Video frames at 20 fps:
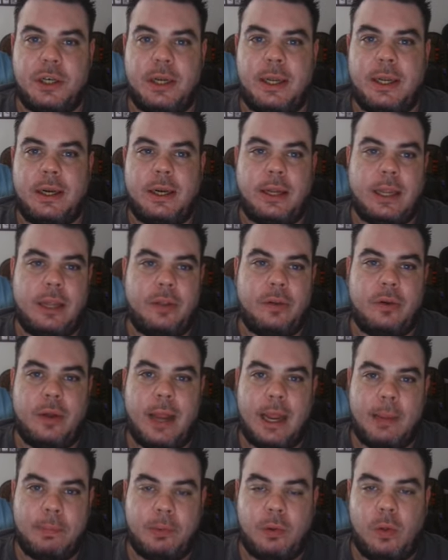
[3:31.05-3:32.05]
in either
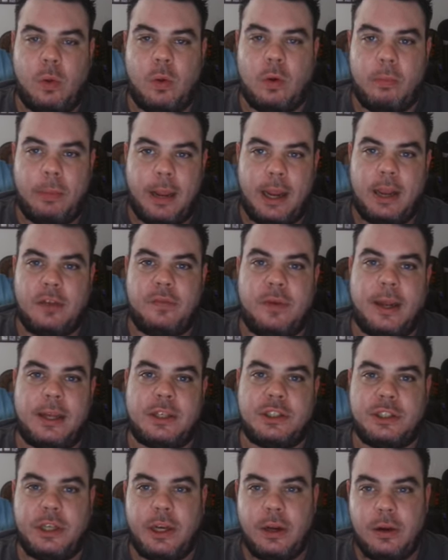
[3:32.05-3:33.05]
April or May of
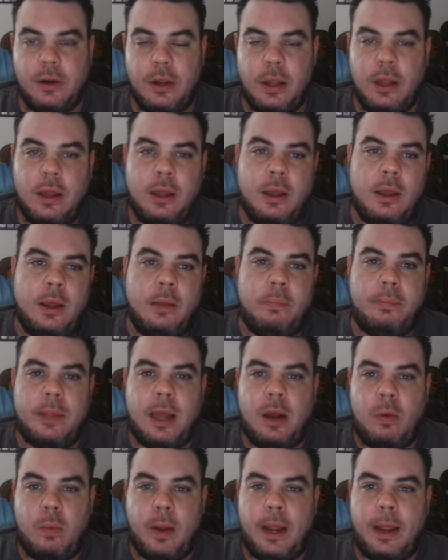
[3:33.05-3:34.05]
next year.
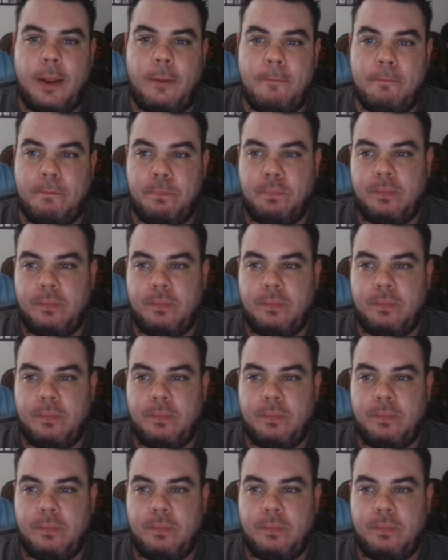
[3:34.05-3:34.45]
That way,